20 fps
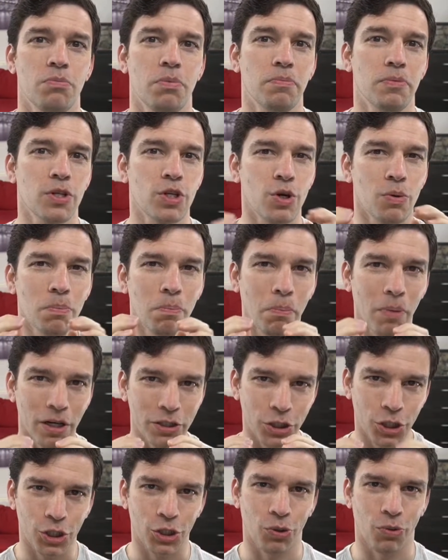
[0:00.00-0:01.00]
I'm going to do
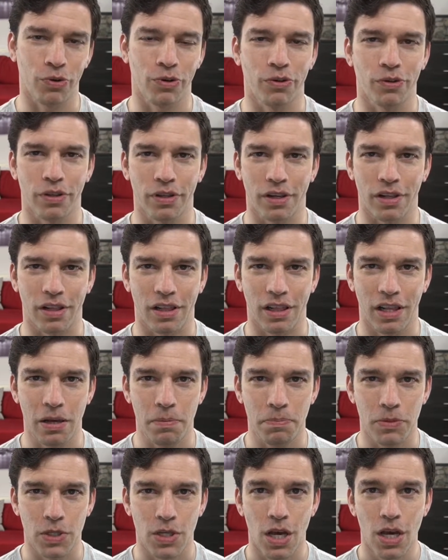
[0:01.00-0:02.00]
much shorter little
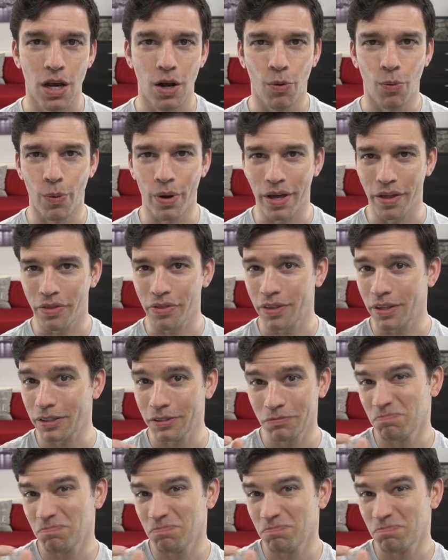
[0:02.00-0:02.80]
clips with